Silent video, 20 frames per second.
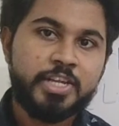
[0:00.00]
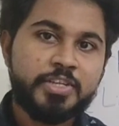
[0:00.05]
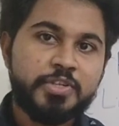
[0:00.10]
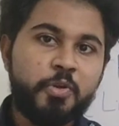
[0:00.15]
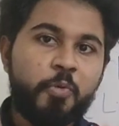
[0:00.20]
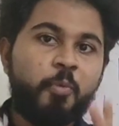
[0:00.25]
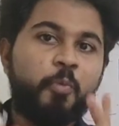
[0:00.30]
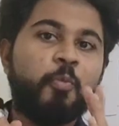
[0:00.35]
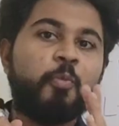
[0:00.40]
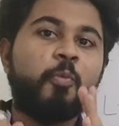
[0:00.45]

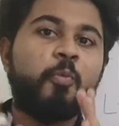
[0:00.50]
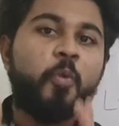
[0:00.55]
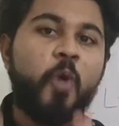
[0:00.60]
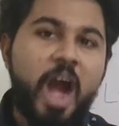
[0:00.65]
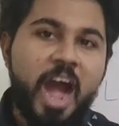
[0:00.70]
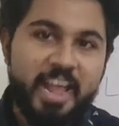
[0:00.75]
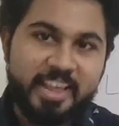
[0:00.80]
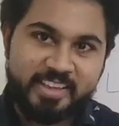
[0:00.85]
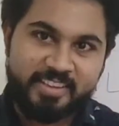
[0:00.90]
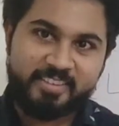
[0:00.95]
So
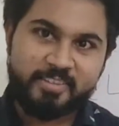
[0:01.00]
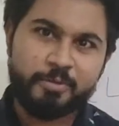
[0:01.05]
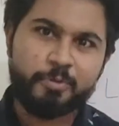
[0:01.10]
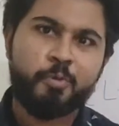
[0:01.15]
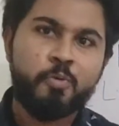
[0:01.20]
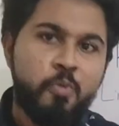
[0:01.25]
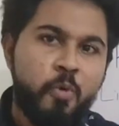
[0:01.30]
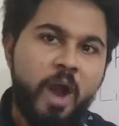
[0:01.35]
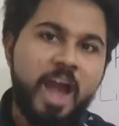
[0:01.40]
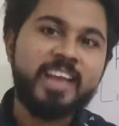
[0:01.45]
why?
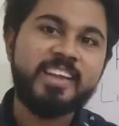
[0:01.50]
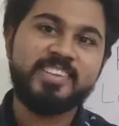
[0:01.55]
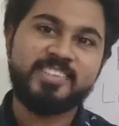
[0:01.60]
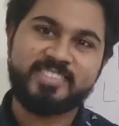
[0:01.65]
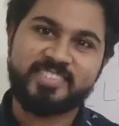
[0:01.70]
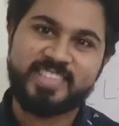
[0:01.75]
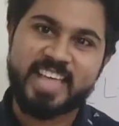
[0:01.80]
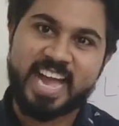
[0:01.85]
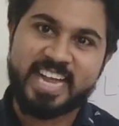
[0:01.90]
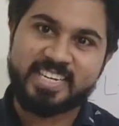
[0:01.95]
Why
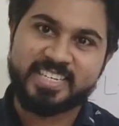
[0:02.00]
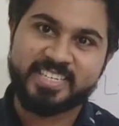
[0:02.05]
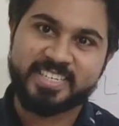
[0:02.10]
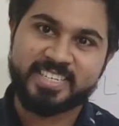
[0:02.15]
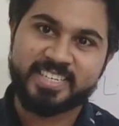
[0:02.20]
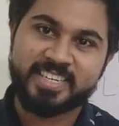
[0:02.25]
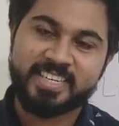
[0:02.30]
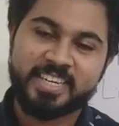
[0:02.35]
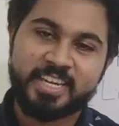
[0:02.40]
is that?